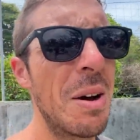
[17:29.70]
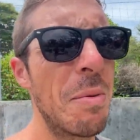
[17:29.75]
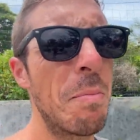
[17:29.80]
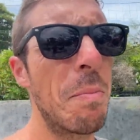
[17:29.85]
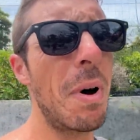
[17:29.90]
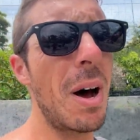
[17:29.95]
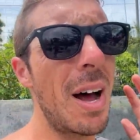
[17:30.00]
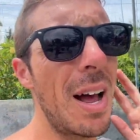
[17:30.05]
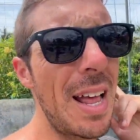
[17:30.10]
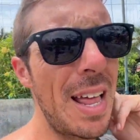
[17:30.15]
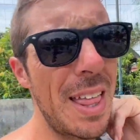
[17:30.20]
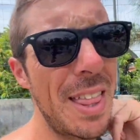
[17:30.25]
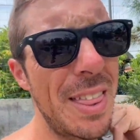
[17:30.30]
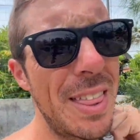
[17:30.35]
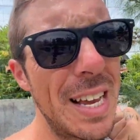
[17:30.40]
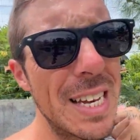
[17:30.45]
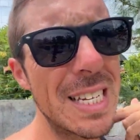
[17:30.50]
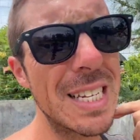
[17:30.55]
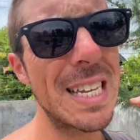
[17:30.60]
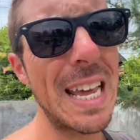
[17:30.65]
But
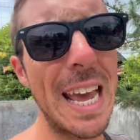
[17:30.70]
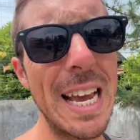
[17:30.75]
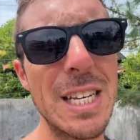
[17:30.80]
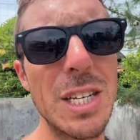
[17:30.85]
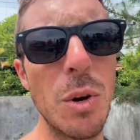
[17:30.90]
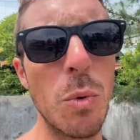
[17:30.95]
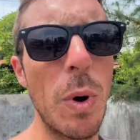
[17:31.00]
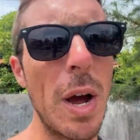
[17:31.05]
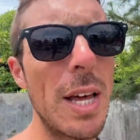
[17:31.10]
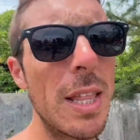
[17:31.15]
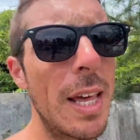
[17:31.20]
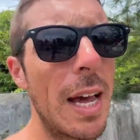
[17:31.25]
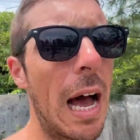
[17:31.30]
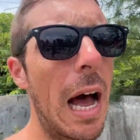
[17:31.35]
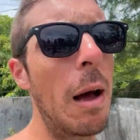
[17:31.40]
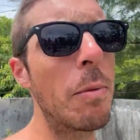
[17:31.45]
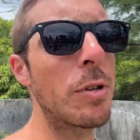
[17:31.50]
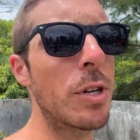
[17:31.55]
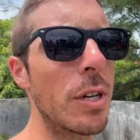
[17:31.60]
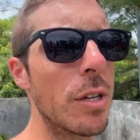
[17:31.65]
this takes away the
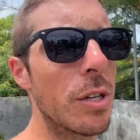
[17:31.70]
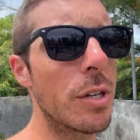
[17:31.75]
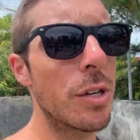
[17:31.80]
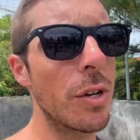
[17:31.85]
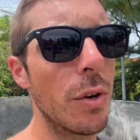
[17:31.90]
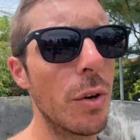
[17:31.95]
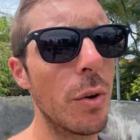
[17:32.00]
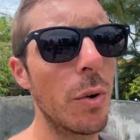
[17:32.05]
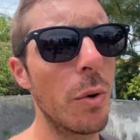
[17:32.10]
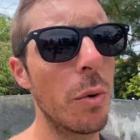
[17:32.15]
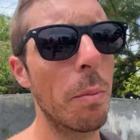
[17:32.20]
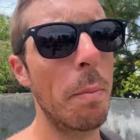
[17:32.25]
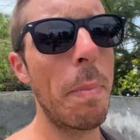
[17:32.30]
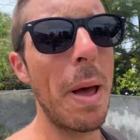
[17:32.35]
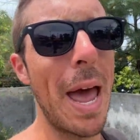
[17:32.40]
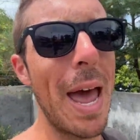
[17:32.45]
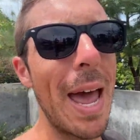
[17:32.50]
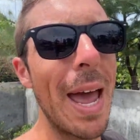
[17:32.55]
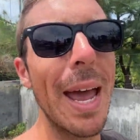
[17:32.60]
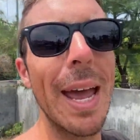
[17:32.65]
option to
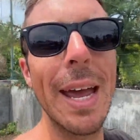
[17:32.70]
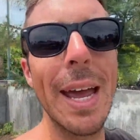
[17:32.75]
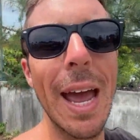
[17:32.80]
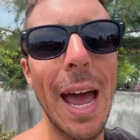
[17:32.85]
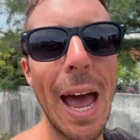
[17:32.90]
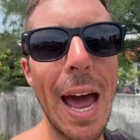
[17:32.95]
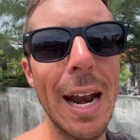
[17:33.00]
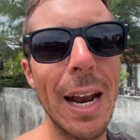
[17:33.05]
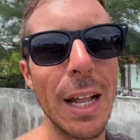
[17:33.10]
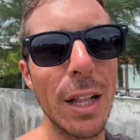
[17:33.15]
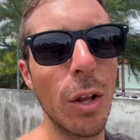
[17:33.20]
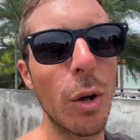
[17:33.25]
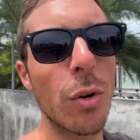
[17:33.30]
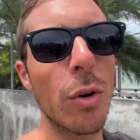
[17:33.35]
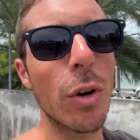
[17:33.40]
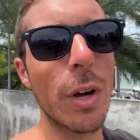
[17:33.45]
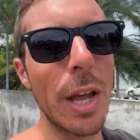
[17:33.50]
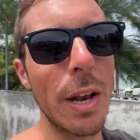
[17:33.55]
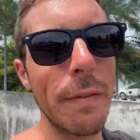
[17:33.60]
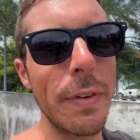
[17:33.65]
pay at a
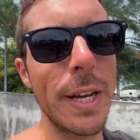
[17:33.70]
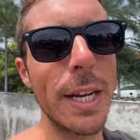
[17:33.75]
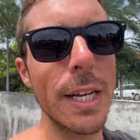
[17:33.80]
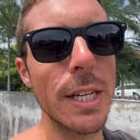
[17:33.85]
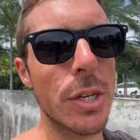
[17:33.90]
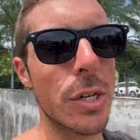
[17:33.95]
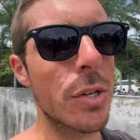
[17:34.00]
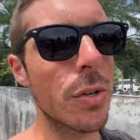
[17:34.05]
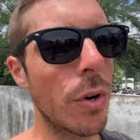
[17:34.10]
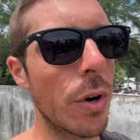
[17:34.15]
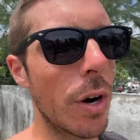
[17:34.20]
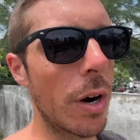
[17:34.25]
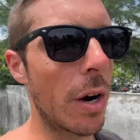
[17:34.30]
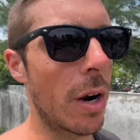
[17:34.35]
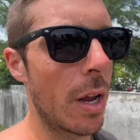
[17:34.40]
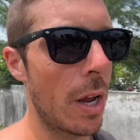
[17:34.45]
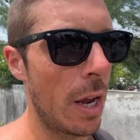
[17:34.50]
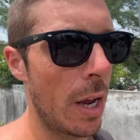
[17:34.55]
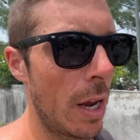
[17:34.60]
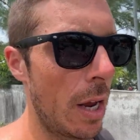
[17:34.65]
local convenience store.
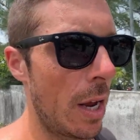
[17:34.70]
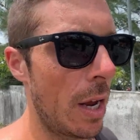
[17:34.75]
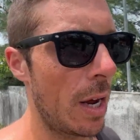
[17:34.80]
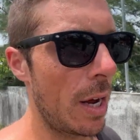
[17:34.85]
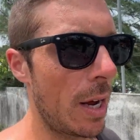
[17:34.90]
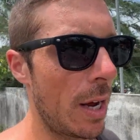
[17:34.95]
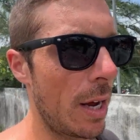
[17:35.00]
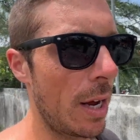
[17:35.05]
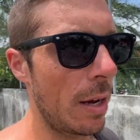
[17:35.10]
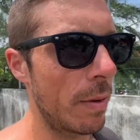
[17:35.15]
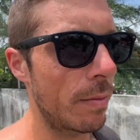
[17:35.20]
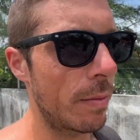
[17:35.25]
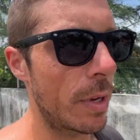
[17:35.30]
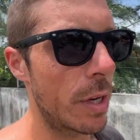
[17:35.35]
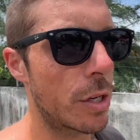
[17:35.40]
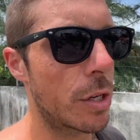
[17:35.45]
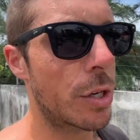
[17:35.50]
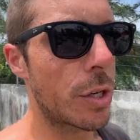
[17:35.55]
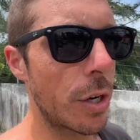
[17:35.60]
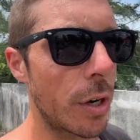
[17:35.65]

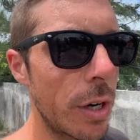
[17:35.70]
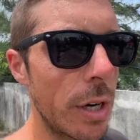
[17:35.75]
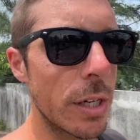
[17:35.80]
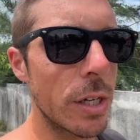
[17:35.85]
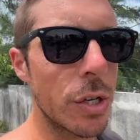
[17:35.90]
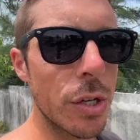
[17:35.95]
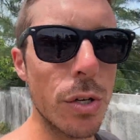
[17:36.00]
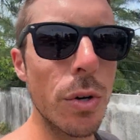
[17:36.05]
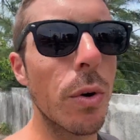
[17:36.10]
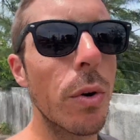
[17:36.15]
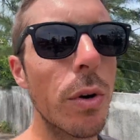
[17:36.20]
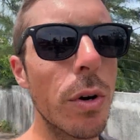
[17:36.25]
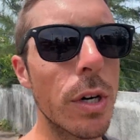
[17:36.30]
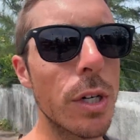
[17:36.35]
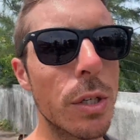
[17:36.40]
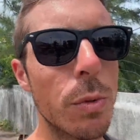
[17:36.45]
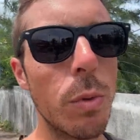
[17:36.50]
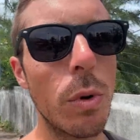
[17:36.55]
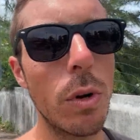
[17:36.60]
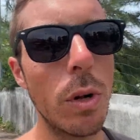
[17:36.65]
Certain
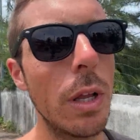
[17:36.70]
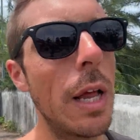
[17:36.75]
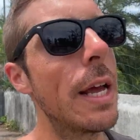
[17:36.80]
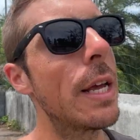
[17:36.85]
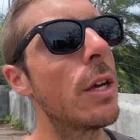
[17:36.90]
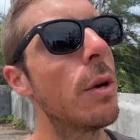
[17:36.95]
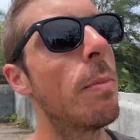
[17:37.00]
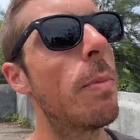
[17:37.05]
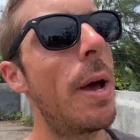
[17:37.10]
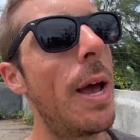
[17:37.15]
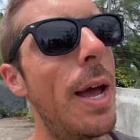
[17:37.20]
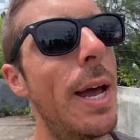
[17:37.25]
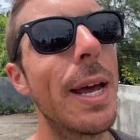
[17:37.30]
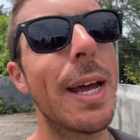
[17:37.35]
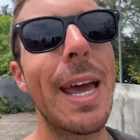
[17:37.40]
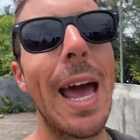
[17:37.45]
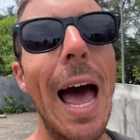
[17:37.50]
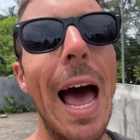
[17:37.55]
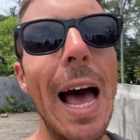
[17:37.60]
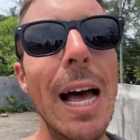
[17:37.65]
stores will let you pay
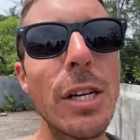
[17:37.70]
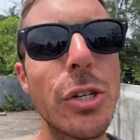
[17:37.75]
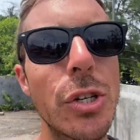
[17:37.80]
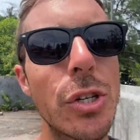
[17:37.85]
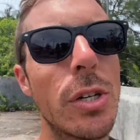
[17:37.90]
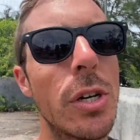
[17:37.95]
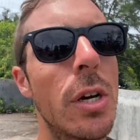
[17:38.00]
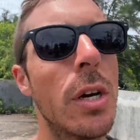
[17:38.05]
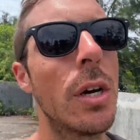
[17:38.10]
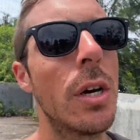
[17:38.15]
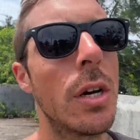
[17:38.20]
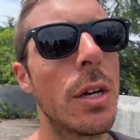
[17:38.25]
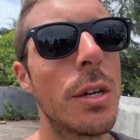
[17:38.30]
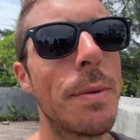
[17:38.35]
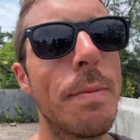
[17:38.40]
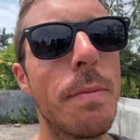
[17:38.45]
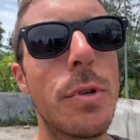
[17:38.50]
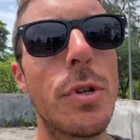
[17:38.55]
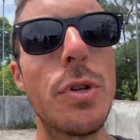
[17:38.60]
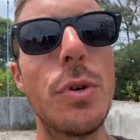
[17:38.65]
cash
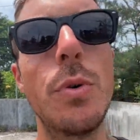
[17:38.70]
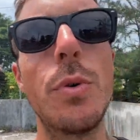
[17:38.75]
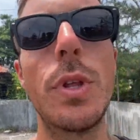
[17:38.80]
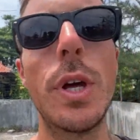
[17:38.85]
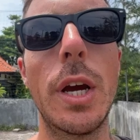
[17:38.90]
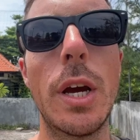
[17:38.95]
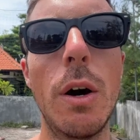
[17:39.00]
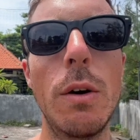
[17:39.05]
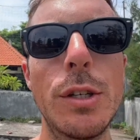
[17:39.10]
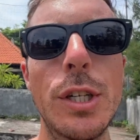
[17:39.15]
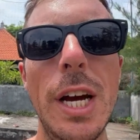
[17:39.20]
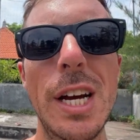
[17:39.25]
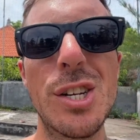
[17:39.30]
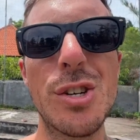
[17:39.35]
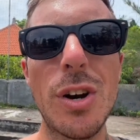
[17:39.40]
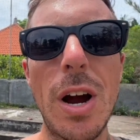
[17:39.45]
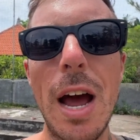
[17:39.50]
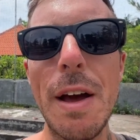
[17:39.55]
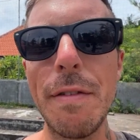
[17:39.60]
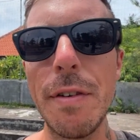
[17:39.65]
to the Gojek
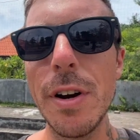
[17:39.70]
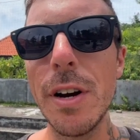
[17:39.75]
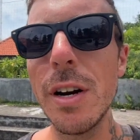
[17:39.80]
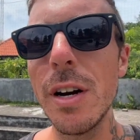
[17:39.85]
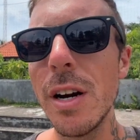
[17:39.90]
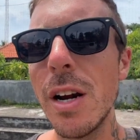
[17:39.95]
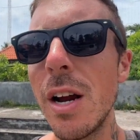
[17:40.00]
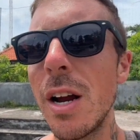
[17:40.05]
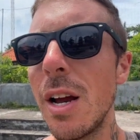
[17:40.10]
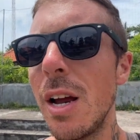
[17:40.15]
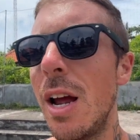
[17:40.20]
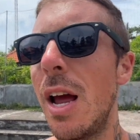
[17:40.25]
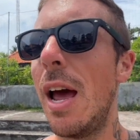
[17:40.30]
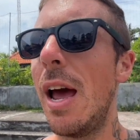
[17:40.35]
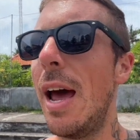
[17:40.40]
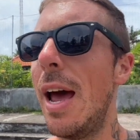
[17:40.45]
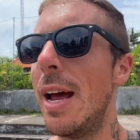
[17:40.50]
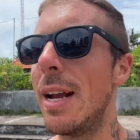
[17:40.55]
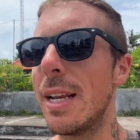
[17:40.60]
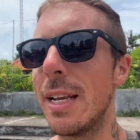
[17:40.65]
driver
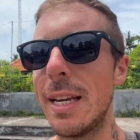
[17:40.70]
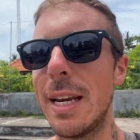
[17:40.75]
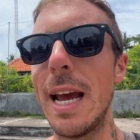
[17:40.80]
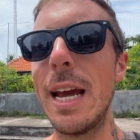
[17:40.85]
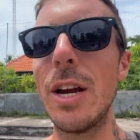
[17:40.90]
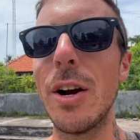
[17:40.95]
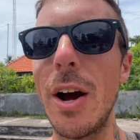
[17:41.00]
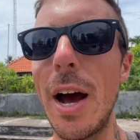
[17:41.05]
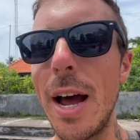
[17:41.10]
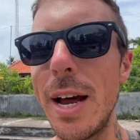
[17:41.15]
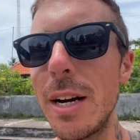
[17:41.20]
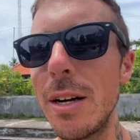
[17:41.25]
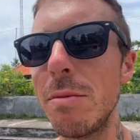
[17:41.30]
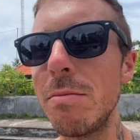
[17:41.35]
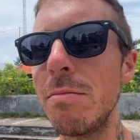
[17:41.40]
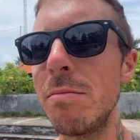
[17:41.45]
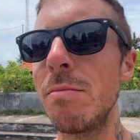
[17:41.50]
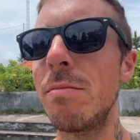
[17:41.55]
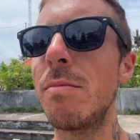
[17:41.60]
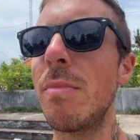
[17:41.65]
and you get your
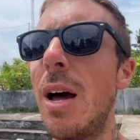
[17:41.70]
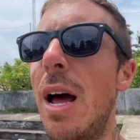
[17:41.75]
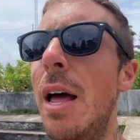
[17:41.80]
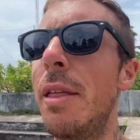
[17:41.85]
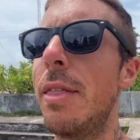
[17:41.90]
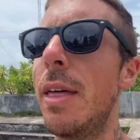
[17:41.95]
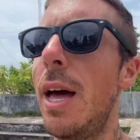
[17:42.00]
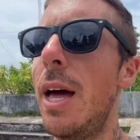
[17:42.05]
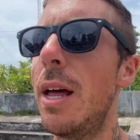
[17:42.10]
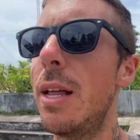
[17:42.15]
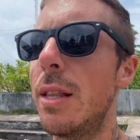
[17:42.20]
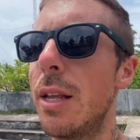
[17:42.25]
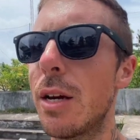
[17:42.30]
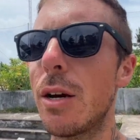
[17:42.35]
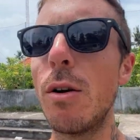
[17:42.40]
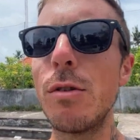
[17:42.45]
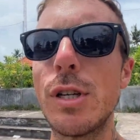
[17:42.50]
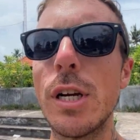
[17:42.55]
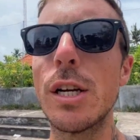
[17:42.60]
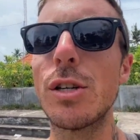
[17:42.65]
item, and then the
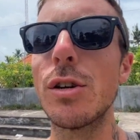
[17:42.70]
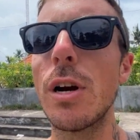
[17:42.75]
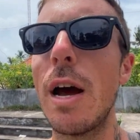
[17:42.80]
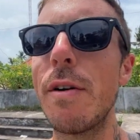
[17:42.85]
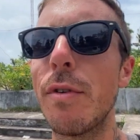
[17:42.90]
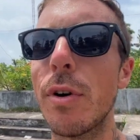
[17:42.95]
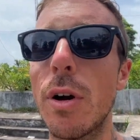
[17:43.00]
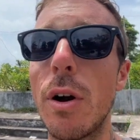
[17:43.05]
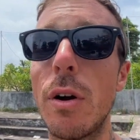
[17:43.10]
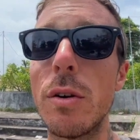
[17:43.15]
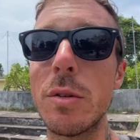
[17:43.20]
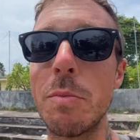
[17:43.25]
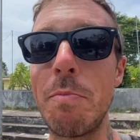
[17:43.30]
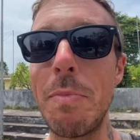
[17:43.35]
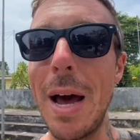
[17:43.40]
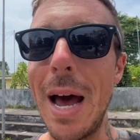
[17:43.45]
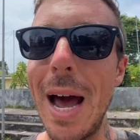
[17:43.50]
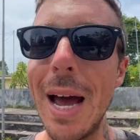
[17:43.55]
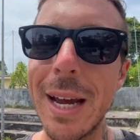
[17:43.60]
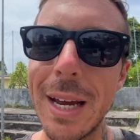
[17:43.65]
Gojek driver goes
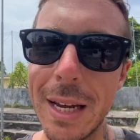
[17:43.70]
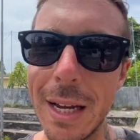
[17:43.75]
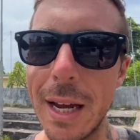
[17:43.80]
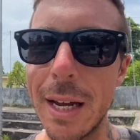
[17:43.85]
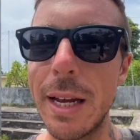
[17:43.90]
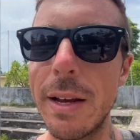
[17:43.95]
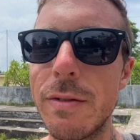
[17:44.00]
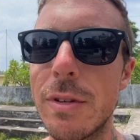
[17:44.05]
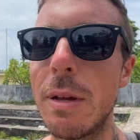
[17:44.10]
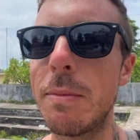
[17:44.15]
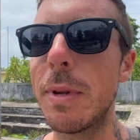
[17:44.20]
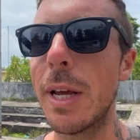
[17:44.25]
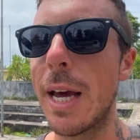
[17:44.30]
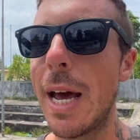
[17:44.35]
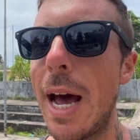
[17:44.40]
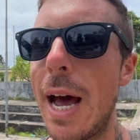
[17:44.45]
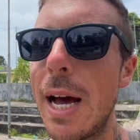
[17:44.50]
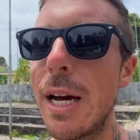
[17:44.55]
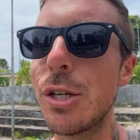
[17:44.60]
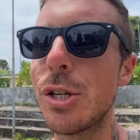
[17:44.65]
back and gives them the
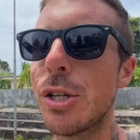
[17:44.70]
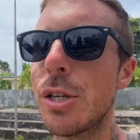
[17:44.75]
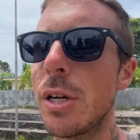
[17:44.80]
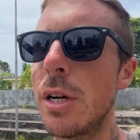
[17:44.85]
cash.